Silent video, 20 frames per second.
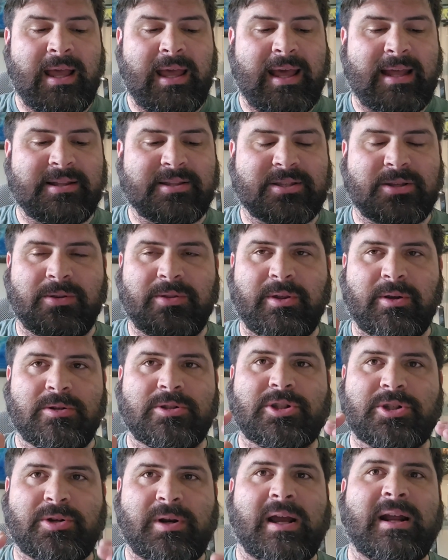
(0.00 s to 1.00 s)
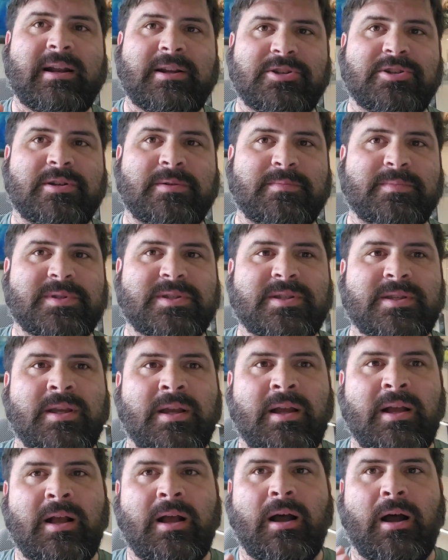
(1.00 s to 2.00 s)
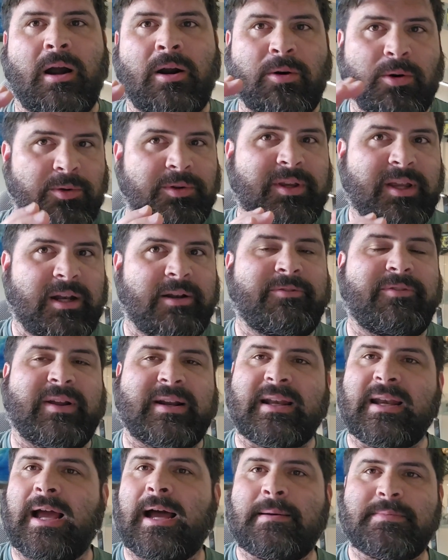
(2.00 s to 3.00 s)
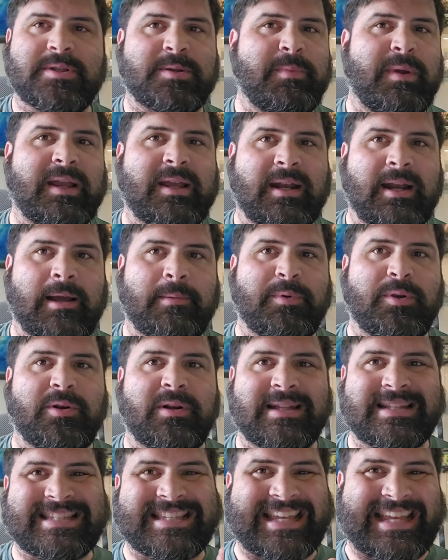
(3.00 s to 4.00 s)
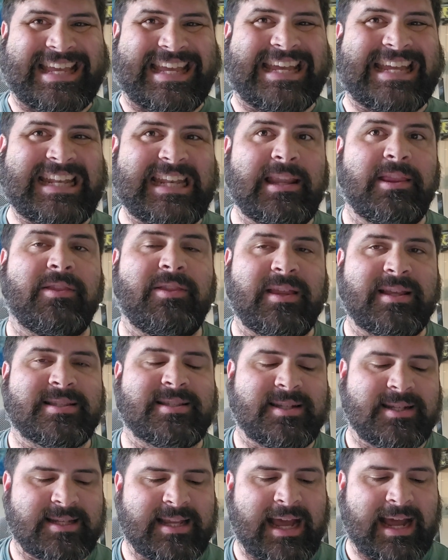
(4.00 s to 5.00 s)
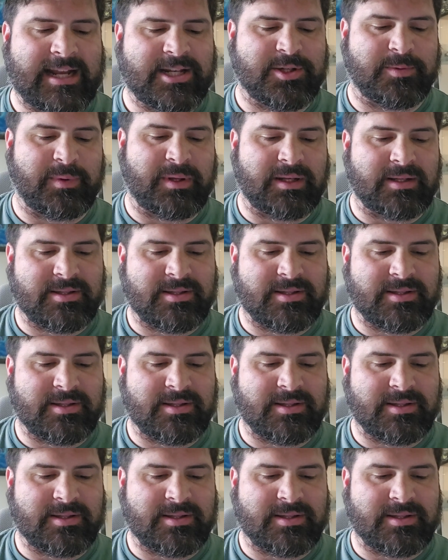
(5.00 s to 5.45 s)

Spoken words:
And so those stratagems are only going to affect knobs and mega knob units in this detachment.